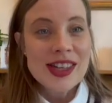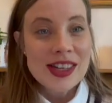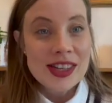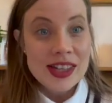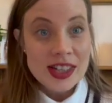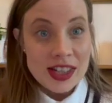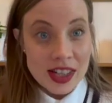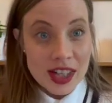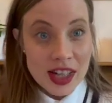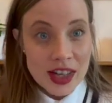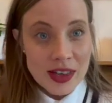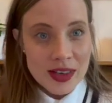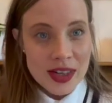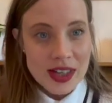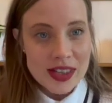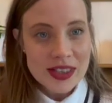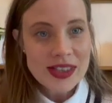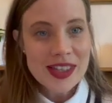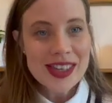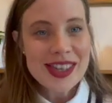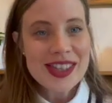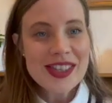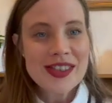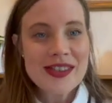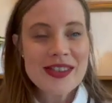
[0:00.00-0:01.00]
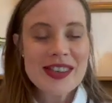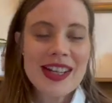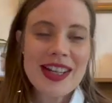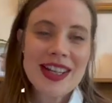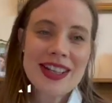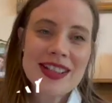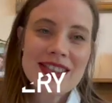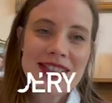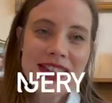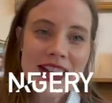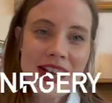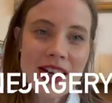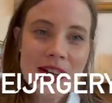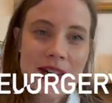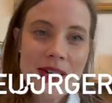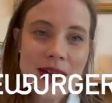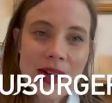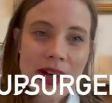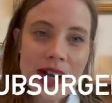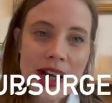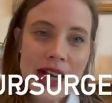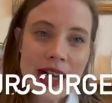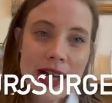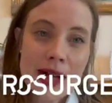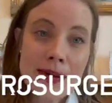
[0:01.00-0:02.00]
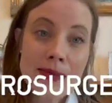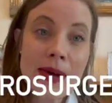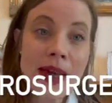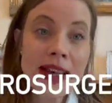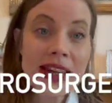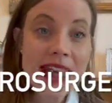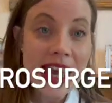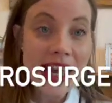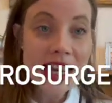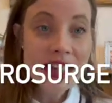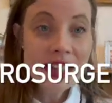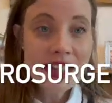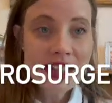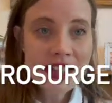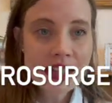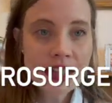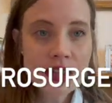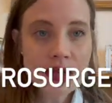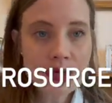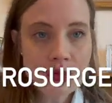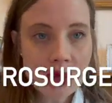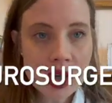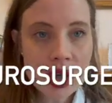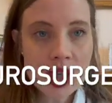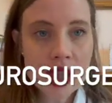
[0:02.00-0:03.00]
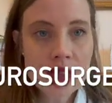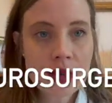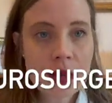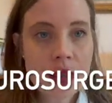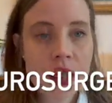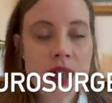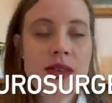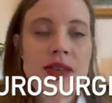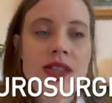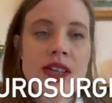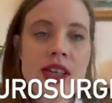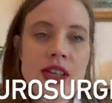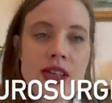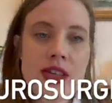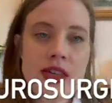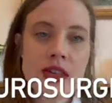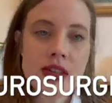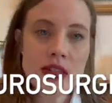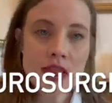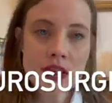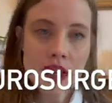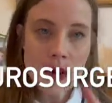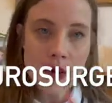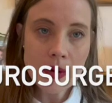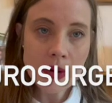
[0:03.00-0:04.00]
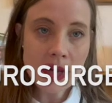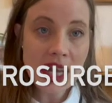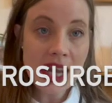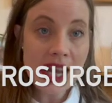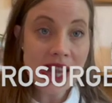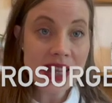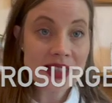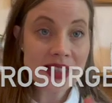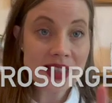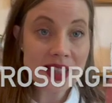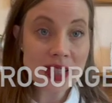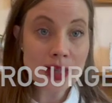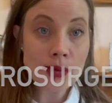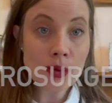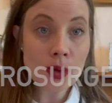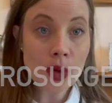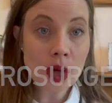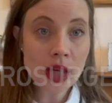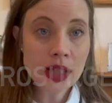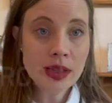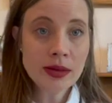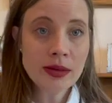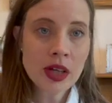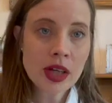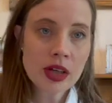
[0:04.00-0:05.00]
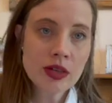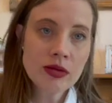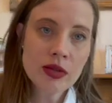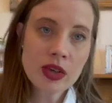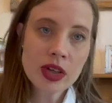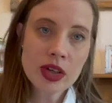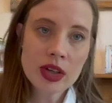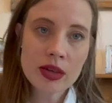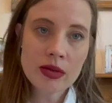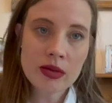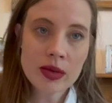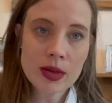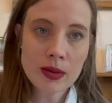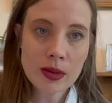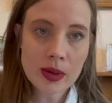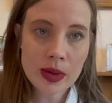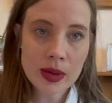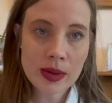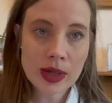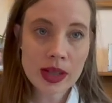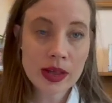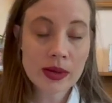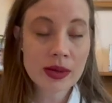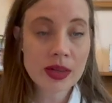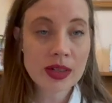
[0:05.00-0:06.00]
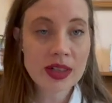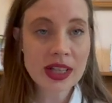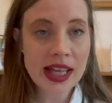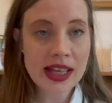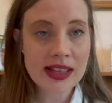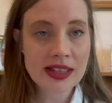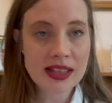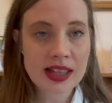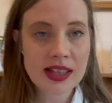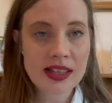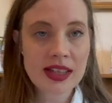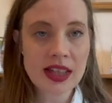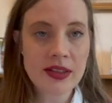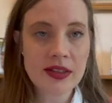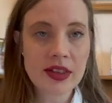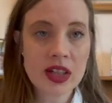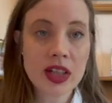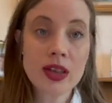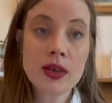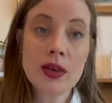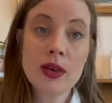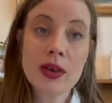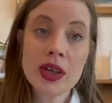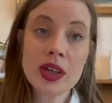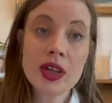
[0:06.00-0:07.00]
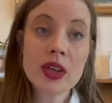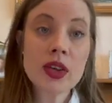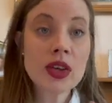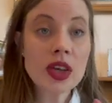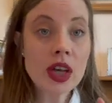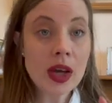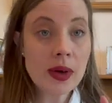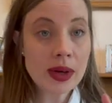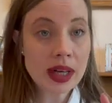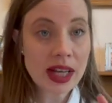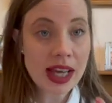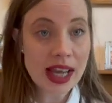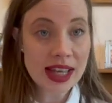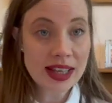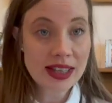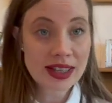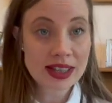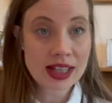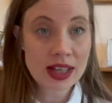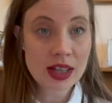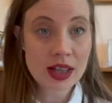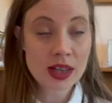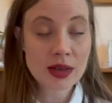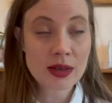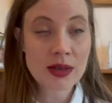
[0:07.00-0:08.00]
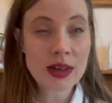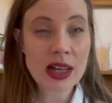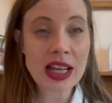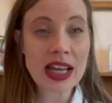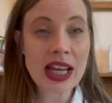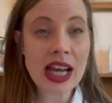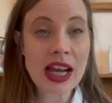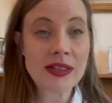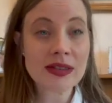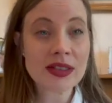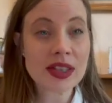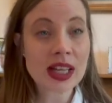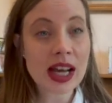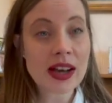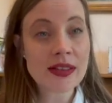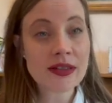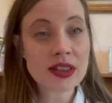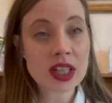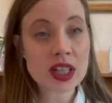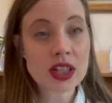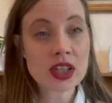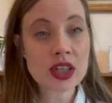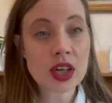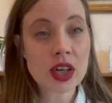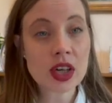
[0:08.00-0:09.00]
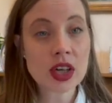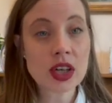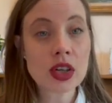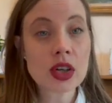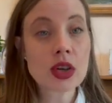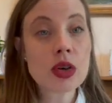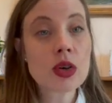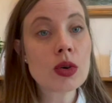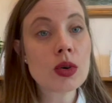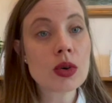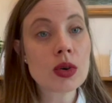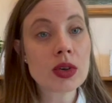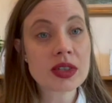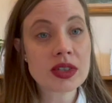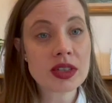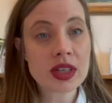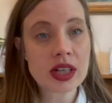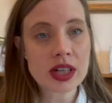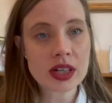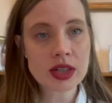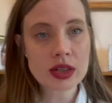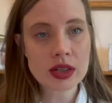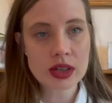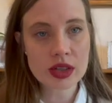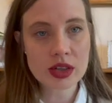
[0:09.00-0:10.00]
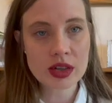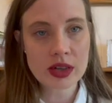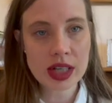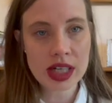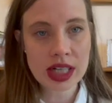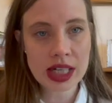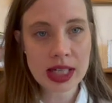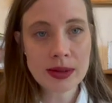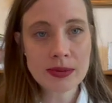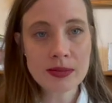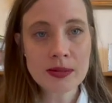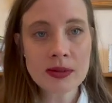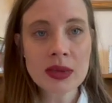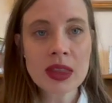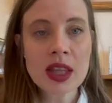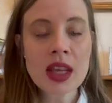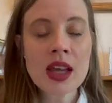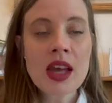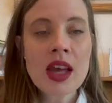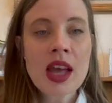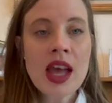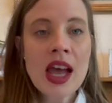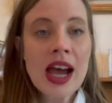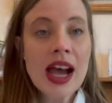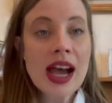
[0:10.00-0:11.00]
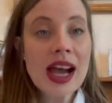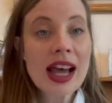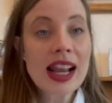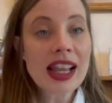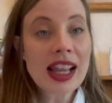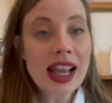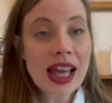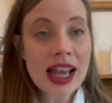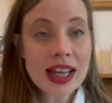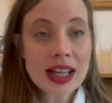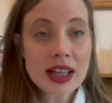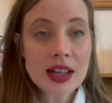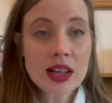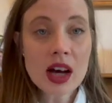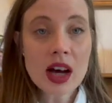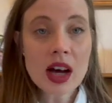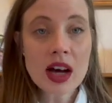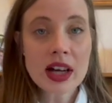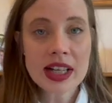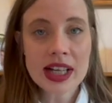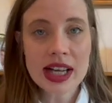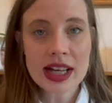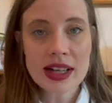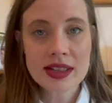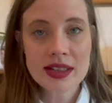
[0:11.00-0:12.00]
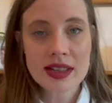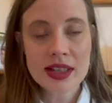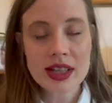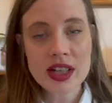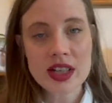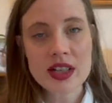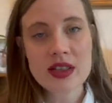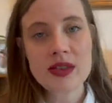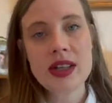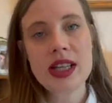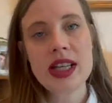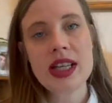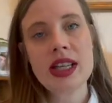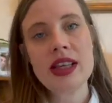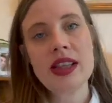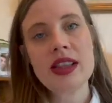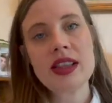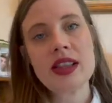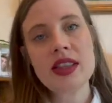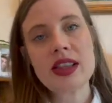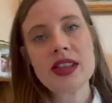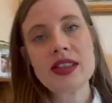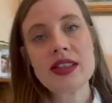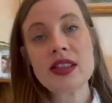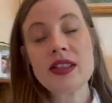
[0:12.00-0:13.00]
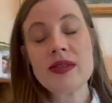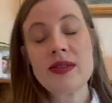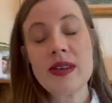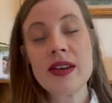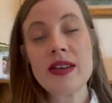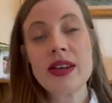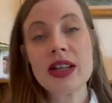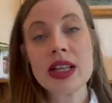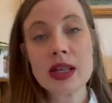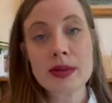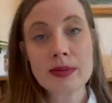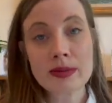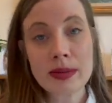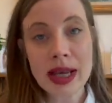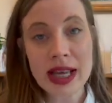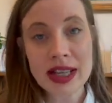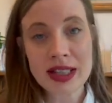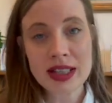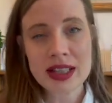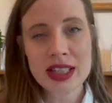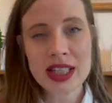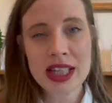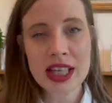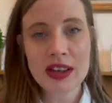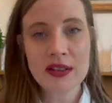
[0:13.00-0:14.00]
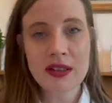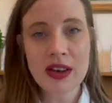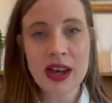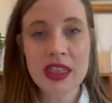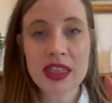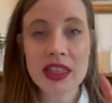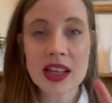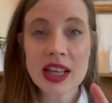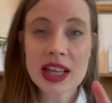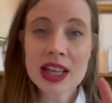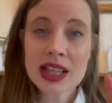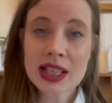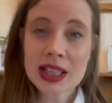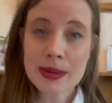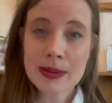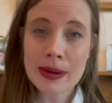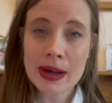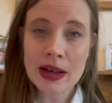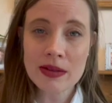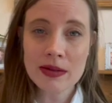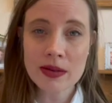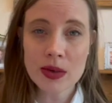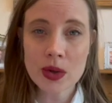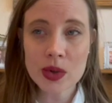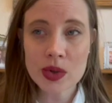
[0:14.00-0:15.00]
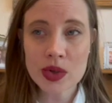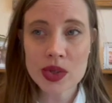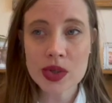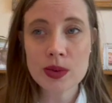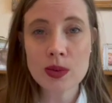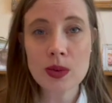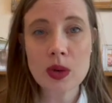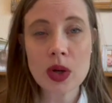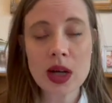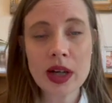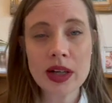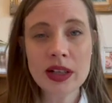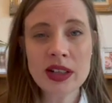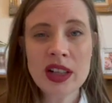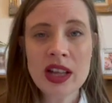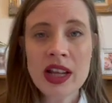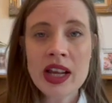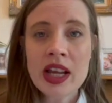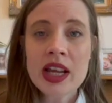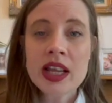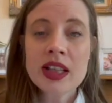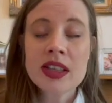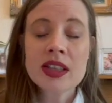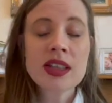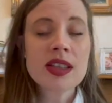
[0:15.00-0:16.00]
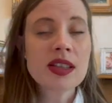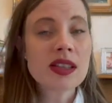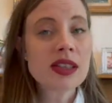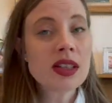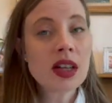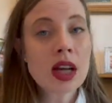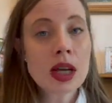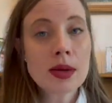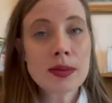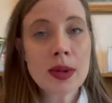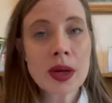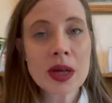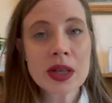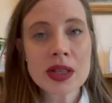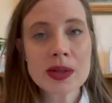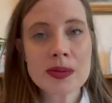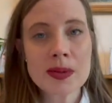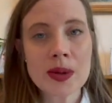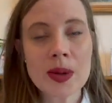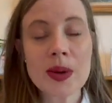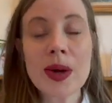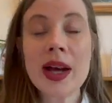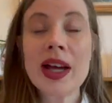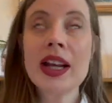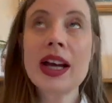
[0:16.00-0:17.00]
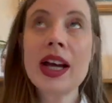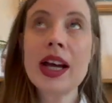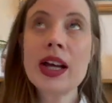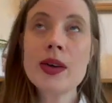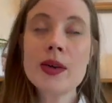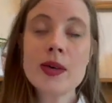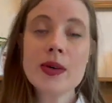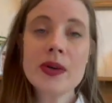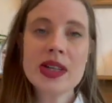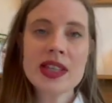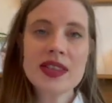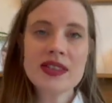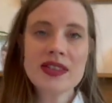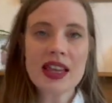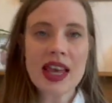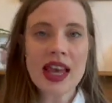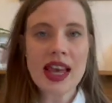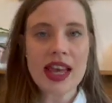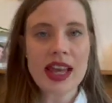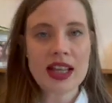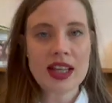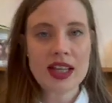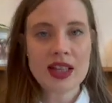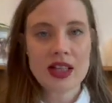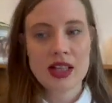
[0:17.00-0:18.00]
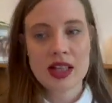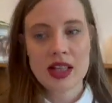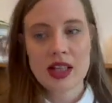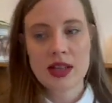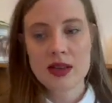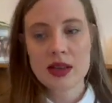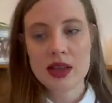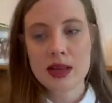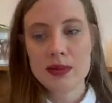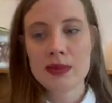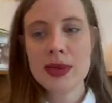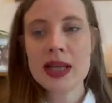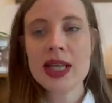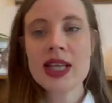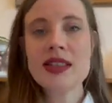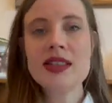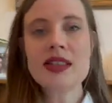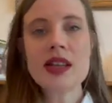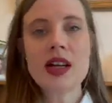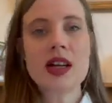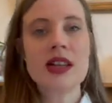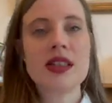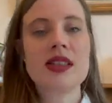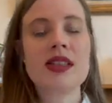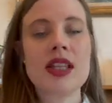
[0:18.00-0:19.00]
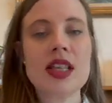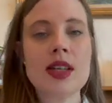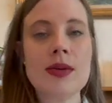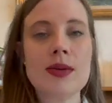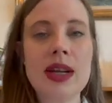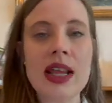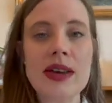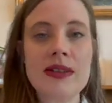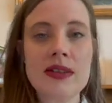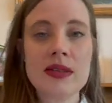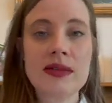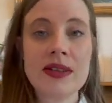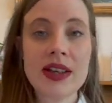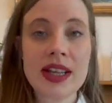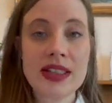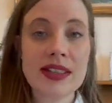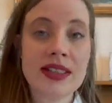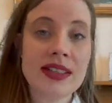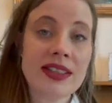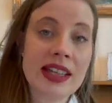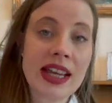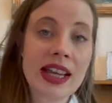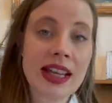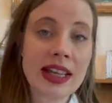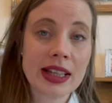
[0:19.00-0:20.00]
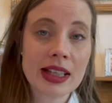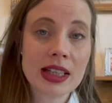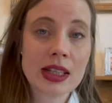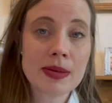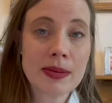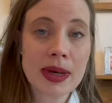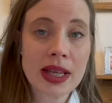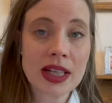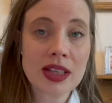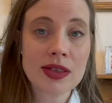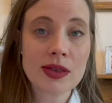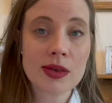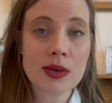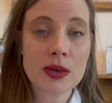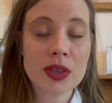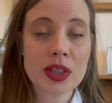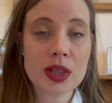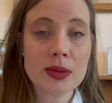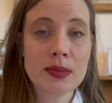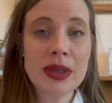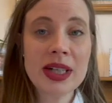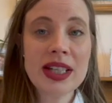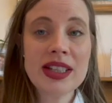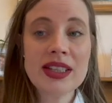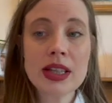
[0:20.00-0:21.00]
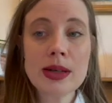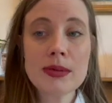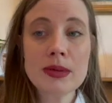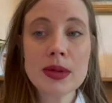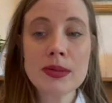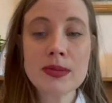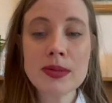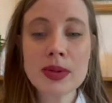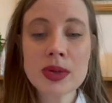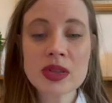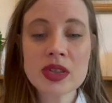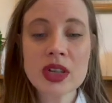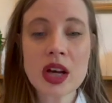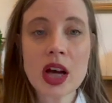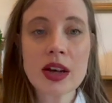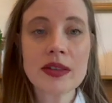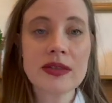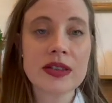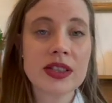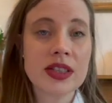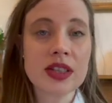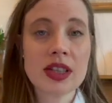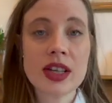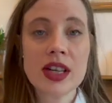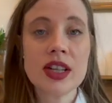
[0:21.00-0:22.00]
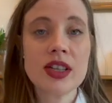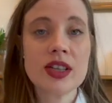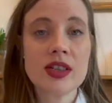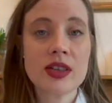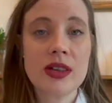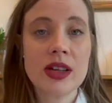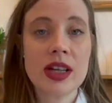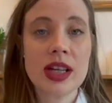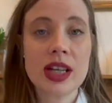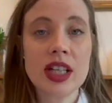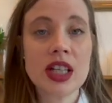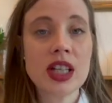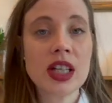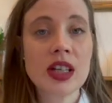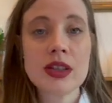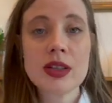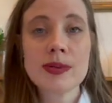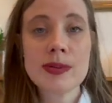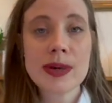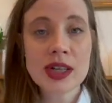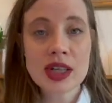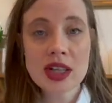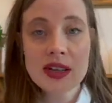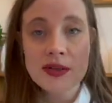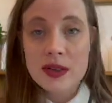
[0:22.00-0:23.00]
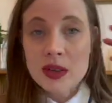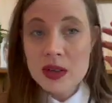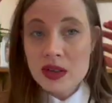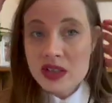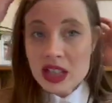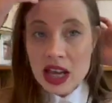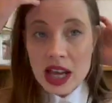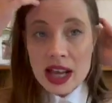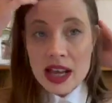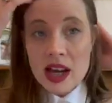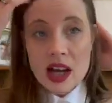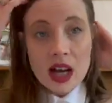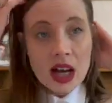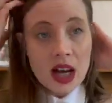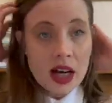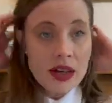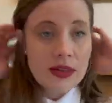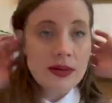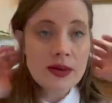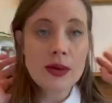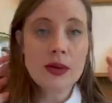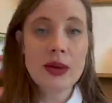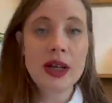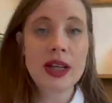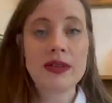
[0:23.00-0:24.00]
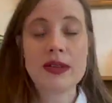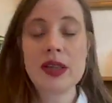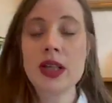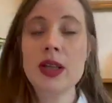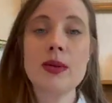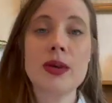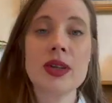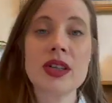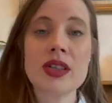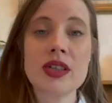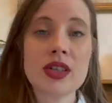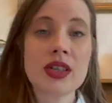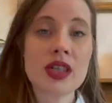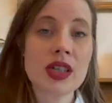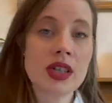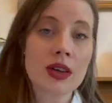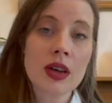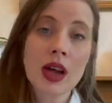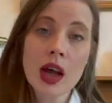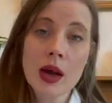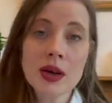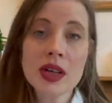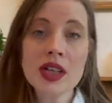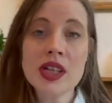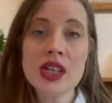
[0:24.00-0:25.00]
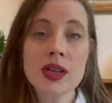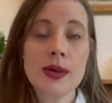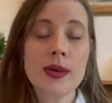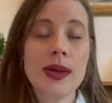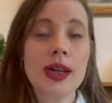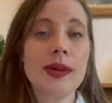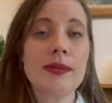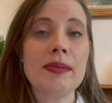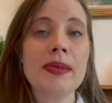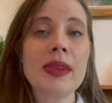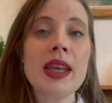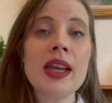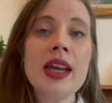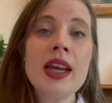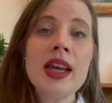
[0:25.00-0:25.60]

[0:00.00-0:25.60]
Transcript: neurosurgery. So um, again, this is run through. So you can go in at ST1 and run through all the way through to ST7, or you can go in at ST3 after having done core surgical training like cardiac surgery, this is very competitive. I think it's about four to one, so it's not impossible. And I always say, you know, the biggest odds that you will ever face is getting into med school. So please don't be put off a surgery, you know, especially if you're diehard for whatever you want to do, go and do it.